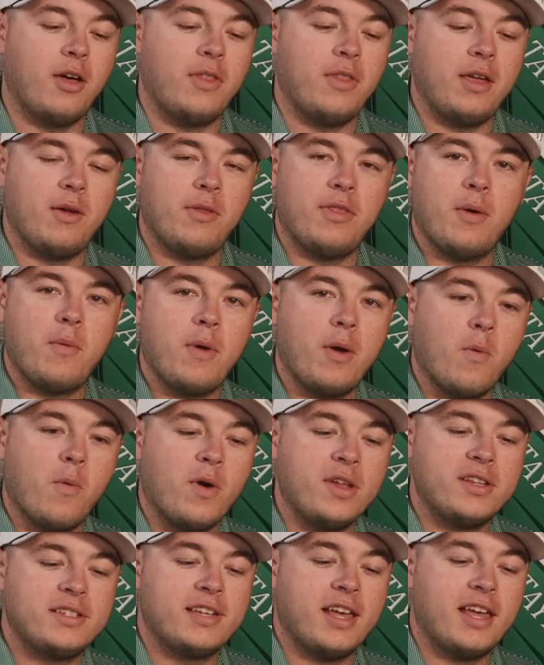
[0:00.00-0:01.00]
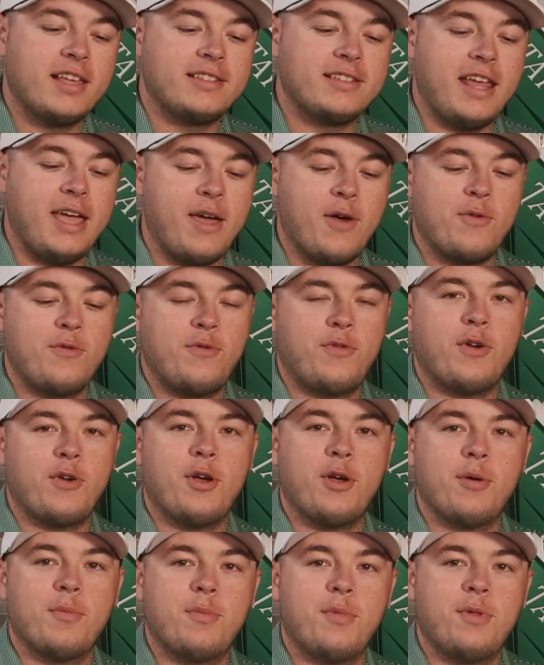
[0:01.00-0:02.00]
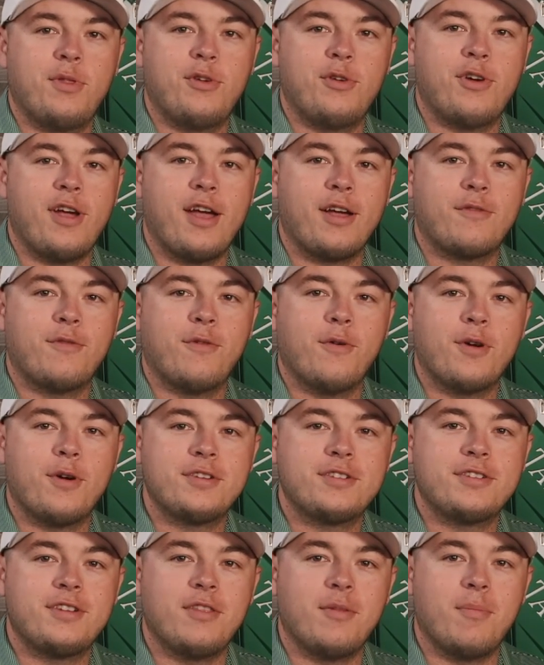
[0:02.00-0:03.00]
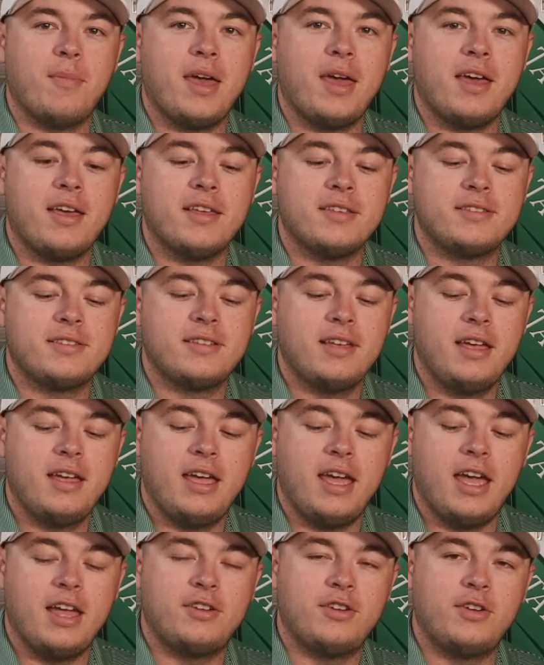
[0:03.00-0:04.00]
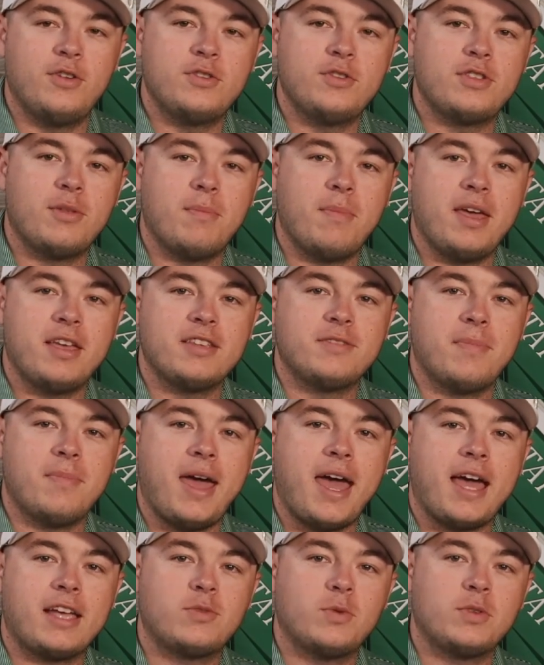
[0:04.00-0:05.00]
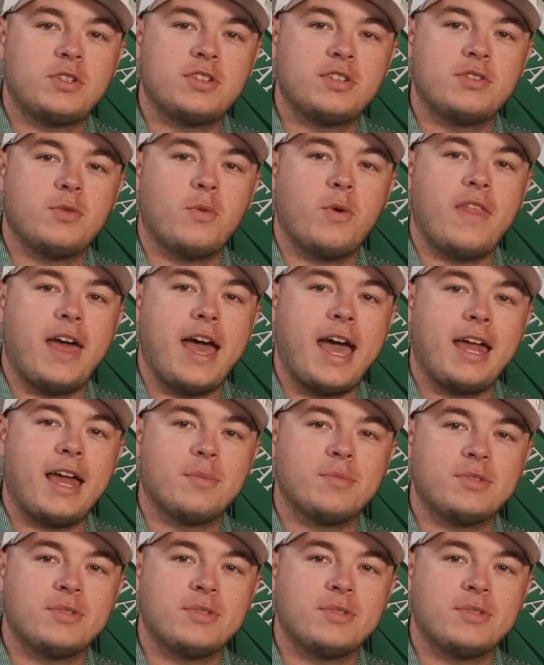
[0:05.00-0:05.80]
they went one size down from the direct force to the Mez, introduced the Mez Max, which is the one that Adam